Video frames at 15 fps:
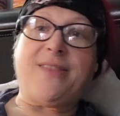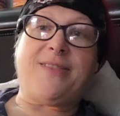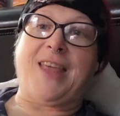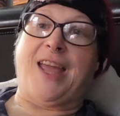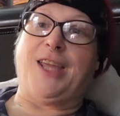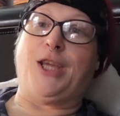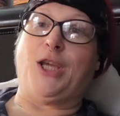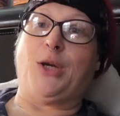
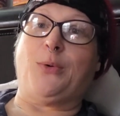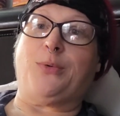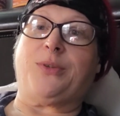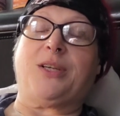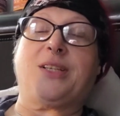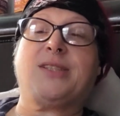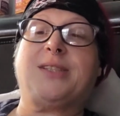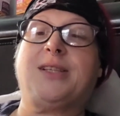Thank you
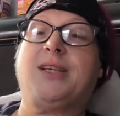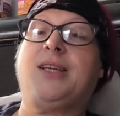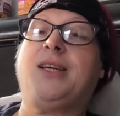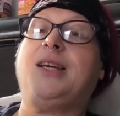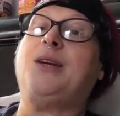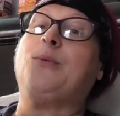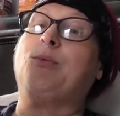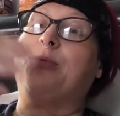because
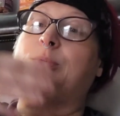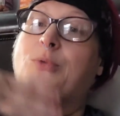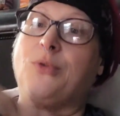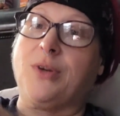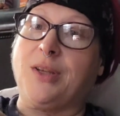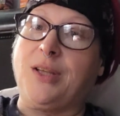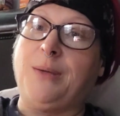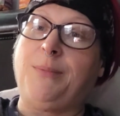it
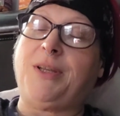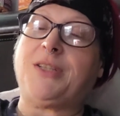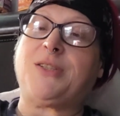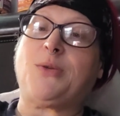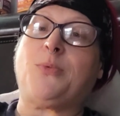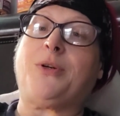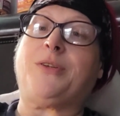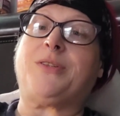really
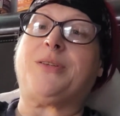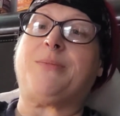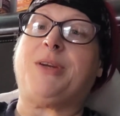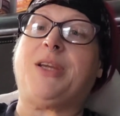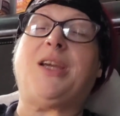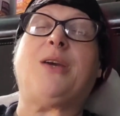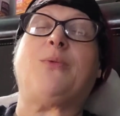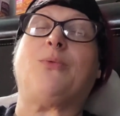means the world to
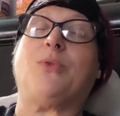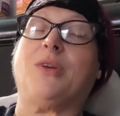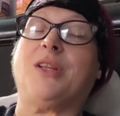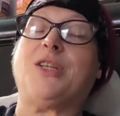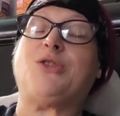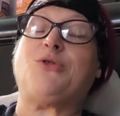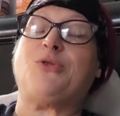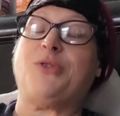me. It
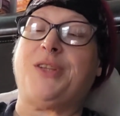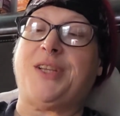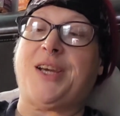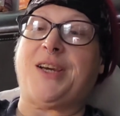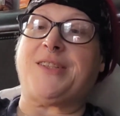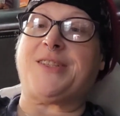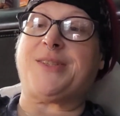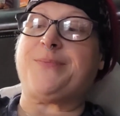really, truly
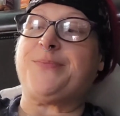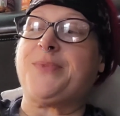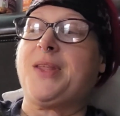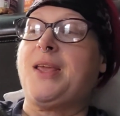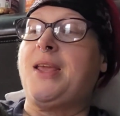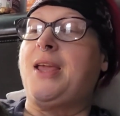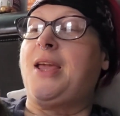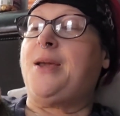does.
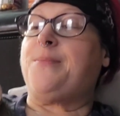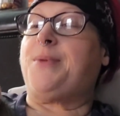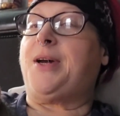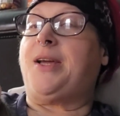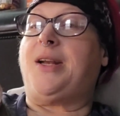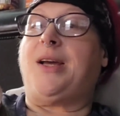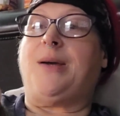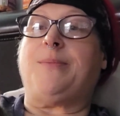
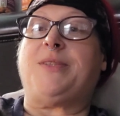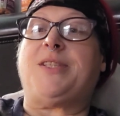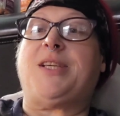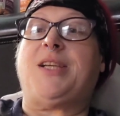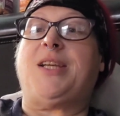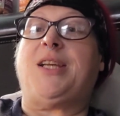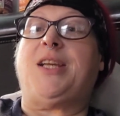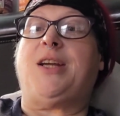But I'm
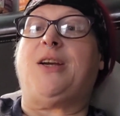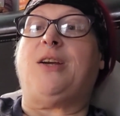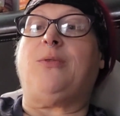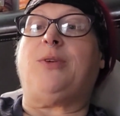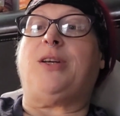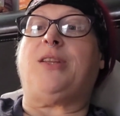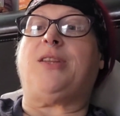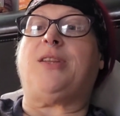sitting here
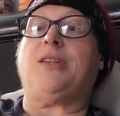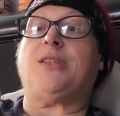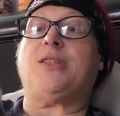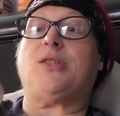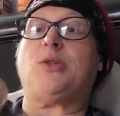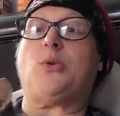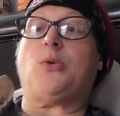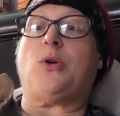with
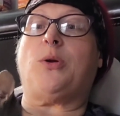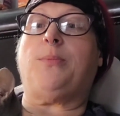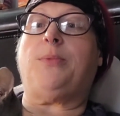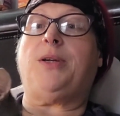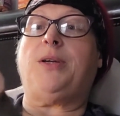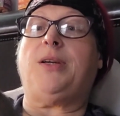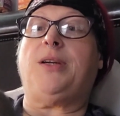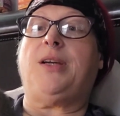Storm
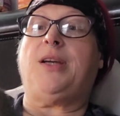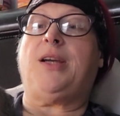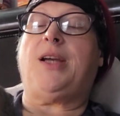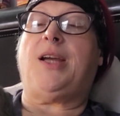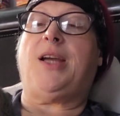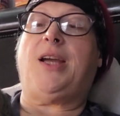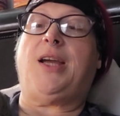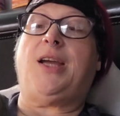
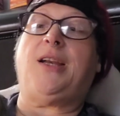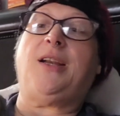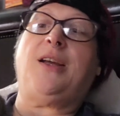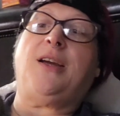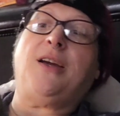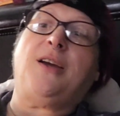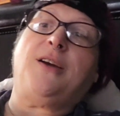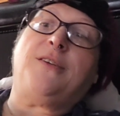and
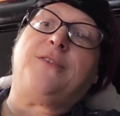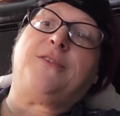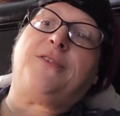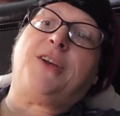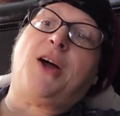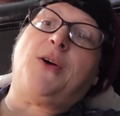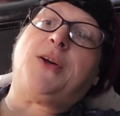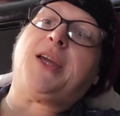
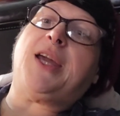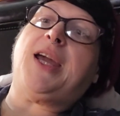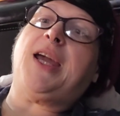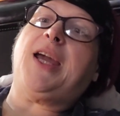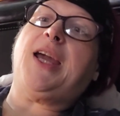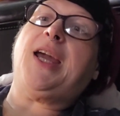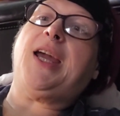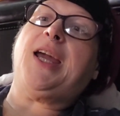
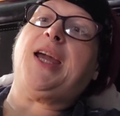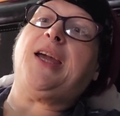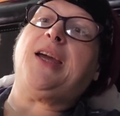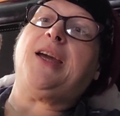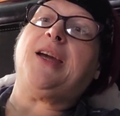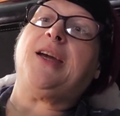Floki.